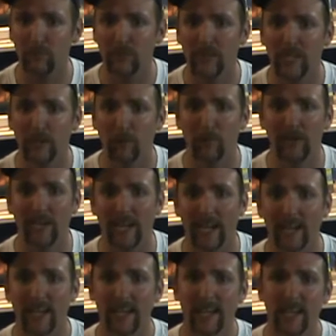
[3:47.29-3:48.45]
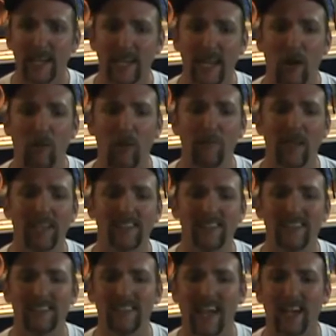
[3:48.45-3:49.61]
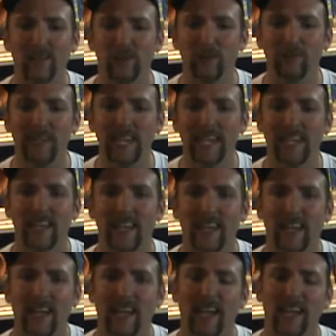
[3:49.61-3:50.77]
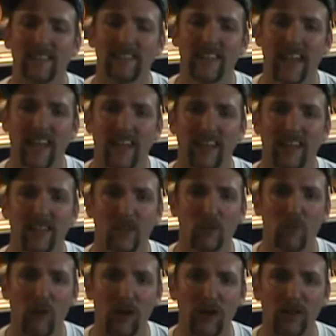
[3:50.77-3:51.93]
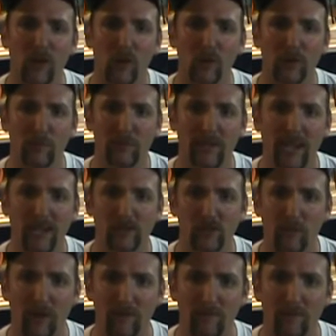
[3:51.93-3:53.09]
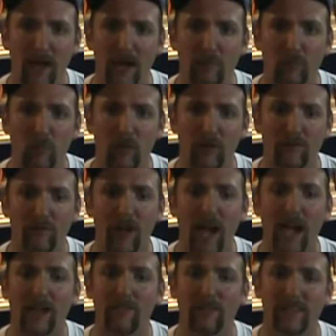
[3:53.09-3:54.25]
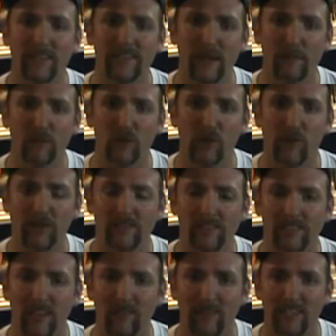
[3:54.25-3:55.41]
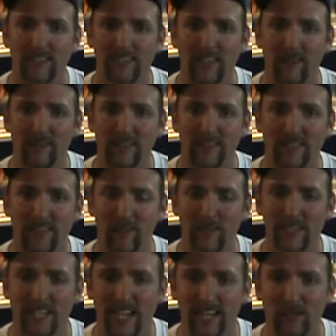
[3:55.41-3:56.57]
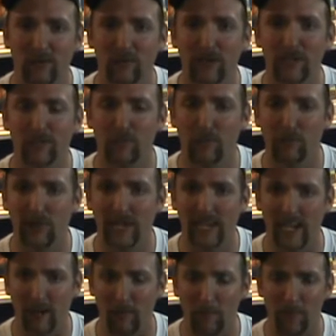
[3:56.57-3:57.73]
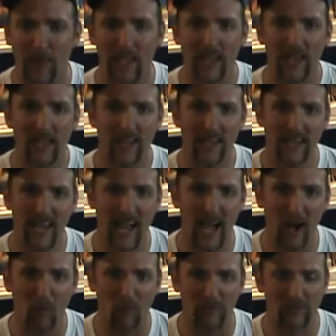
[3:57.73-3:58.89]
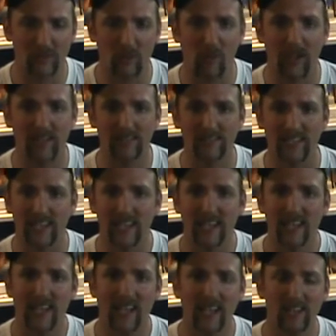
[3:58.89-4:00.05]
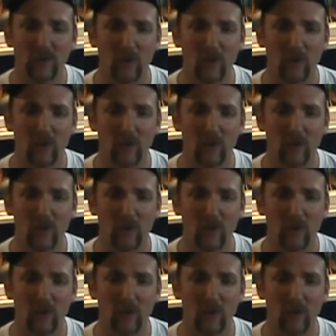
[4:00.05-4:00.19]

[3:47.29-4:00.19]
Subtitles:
in a breeding. Now what makes these guys unique is that you want to lower the pH to about 5.5 and the temperature around 77 to 78 degrees when breeding them. Now what's crazy is